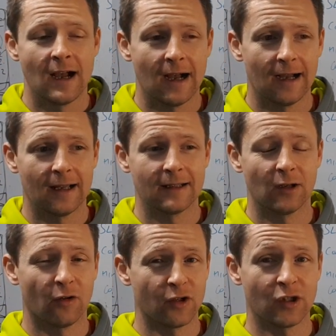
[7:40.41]
and a
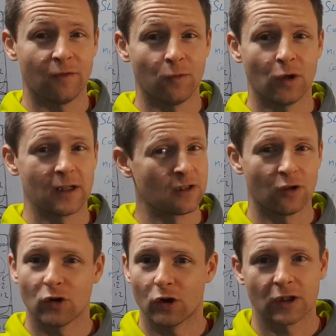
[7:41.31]
lot of shift workers,
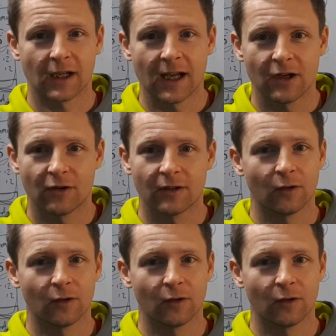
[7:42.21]
lots of cake,